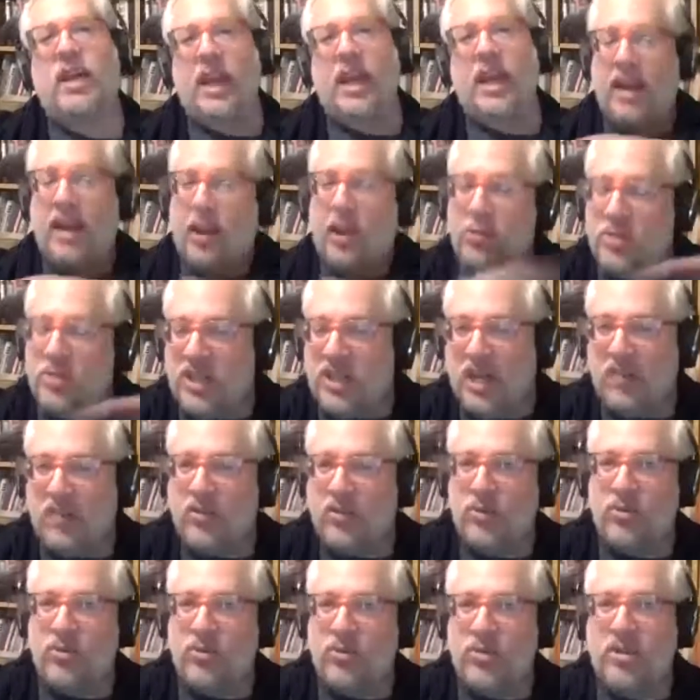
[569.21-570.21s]
It helps
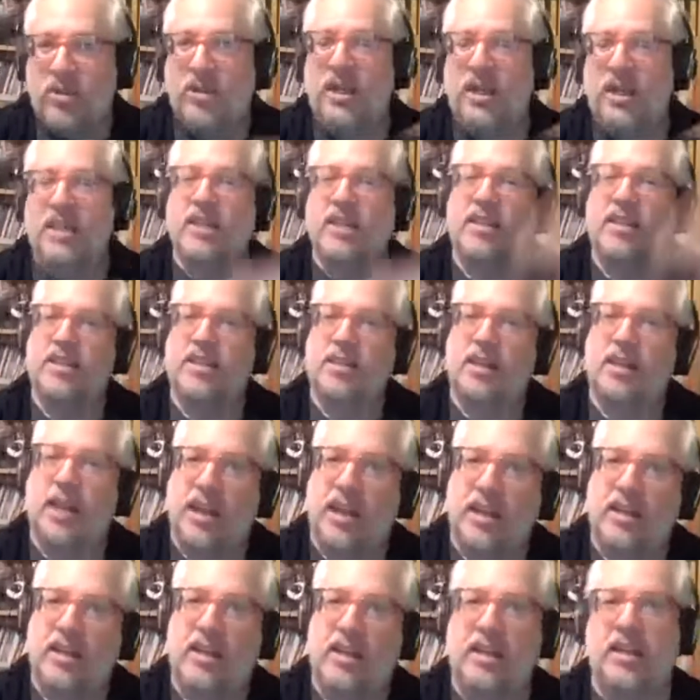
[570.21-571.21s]
everyone, and
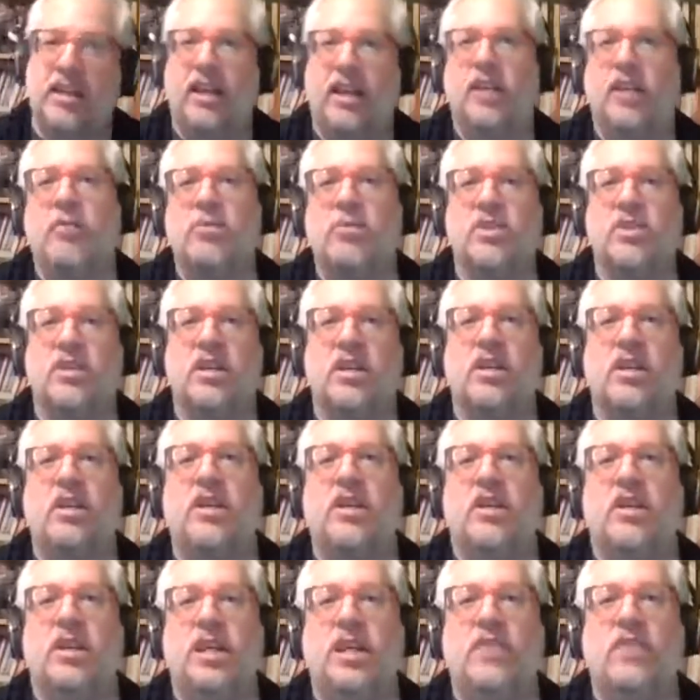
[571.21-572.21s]
it helps
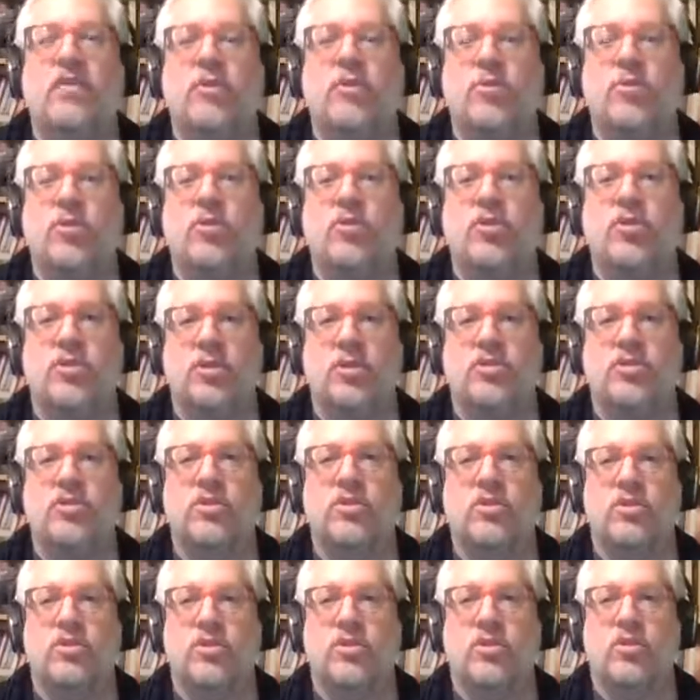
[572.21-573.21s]
even more those
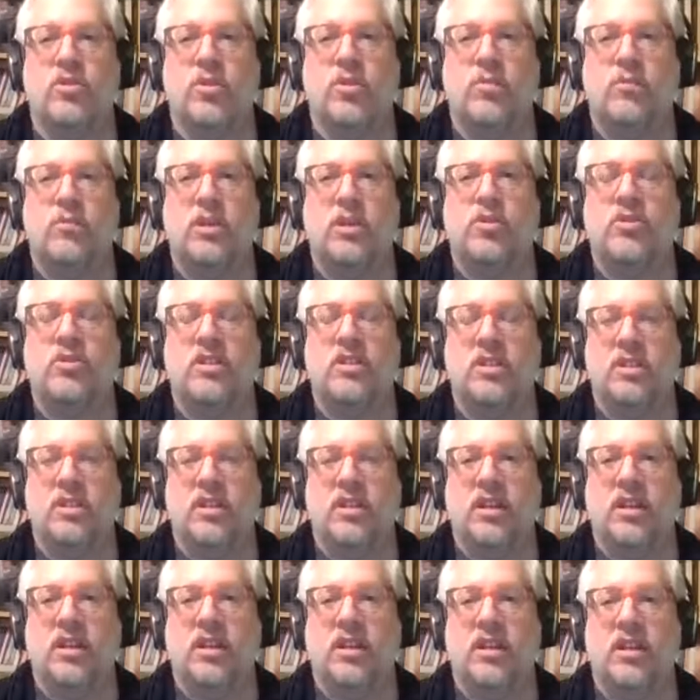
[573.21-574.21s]
students who are most in
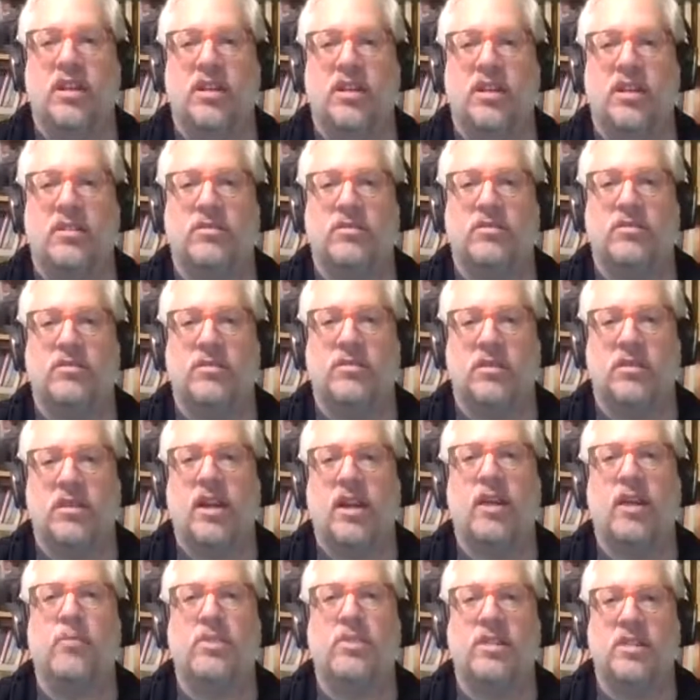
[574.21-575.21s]
need of
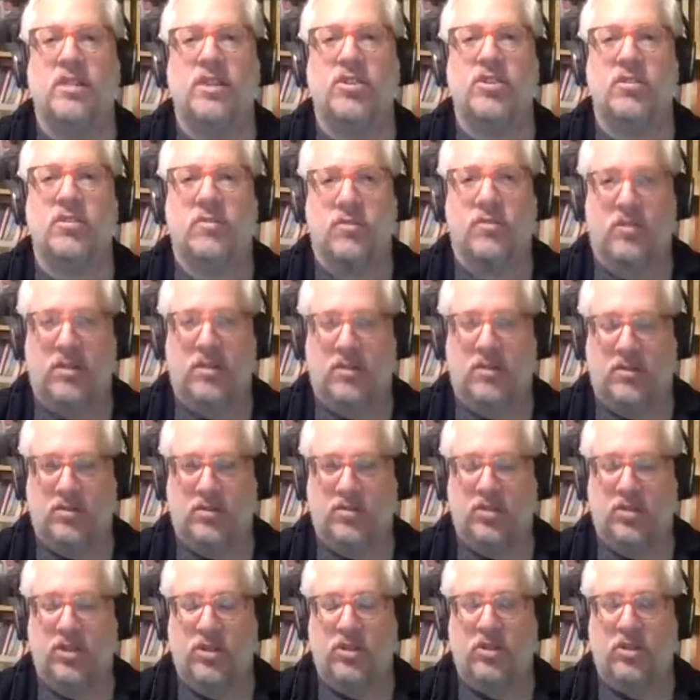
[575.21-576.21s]
compensation for the
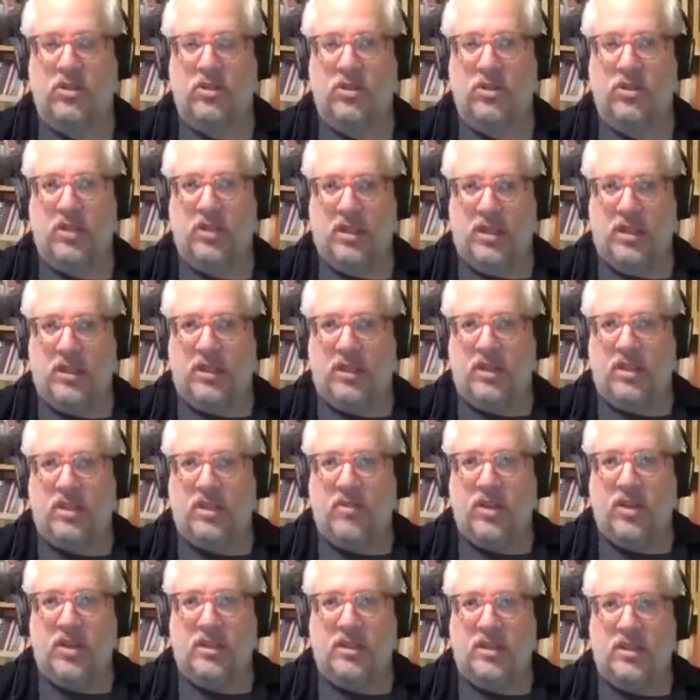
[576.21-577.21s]
traditional
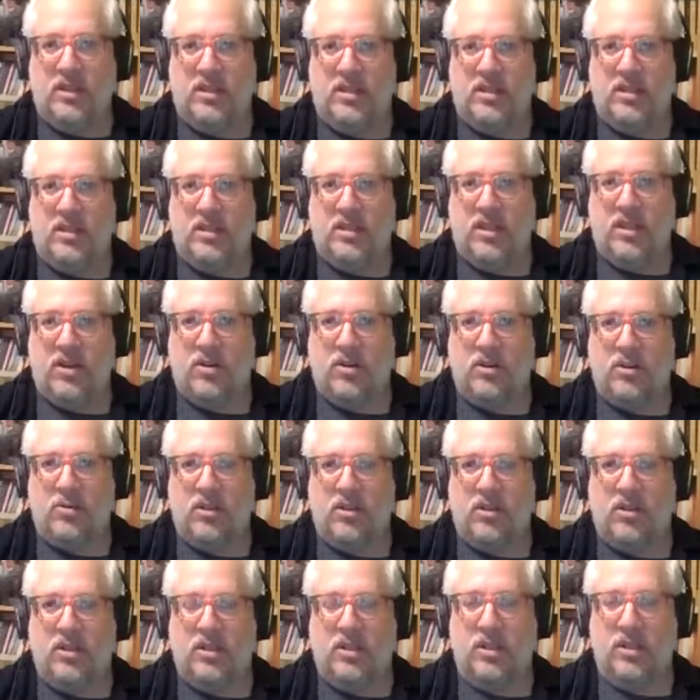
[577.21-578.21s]
difficulties that their
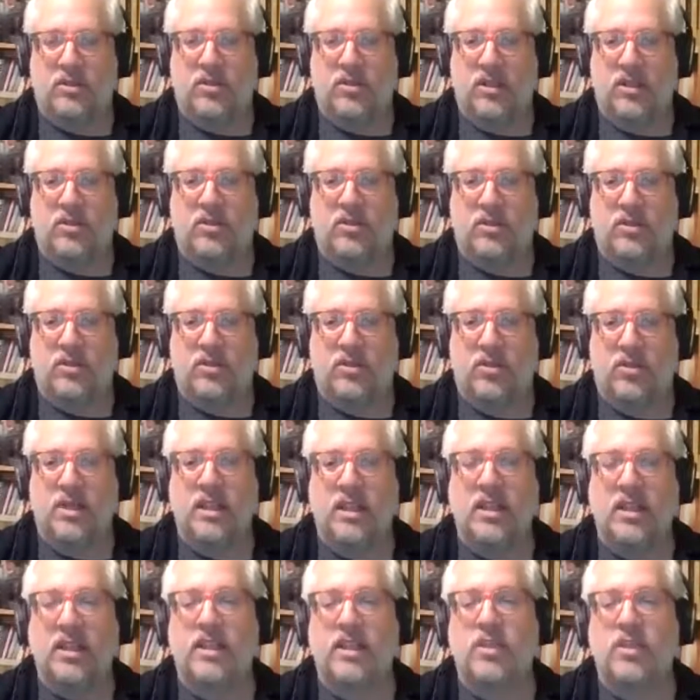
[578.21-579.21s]
communities have suffered. So I
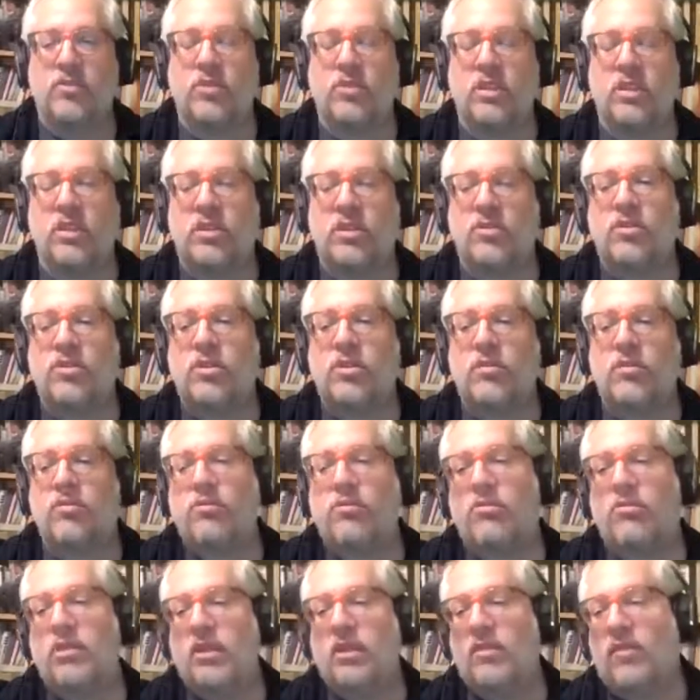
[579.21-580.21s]
think those are
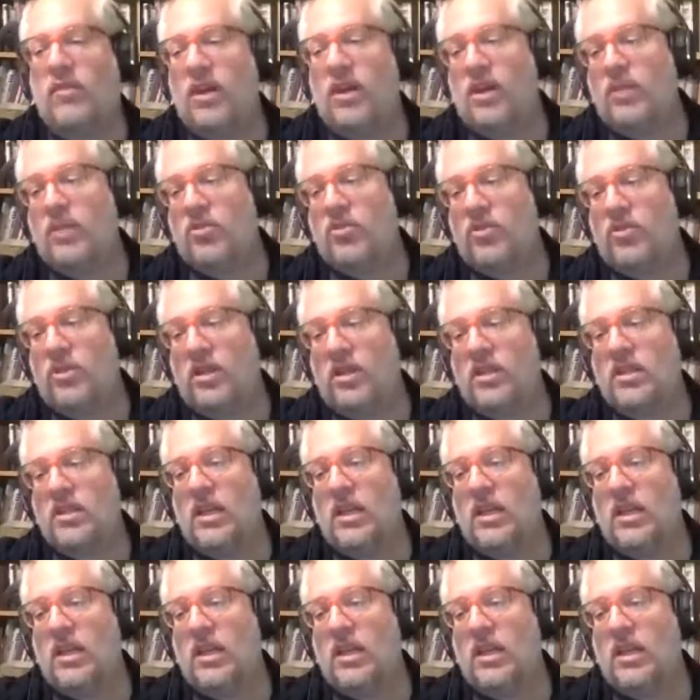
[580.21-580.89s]
really valuable things.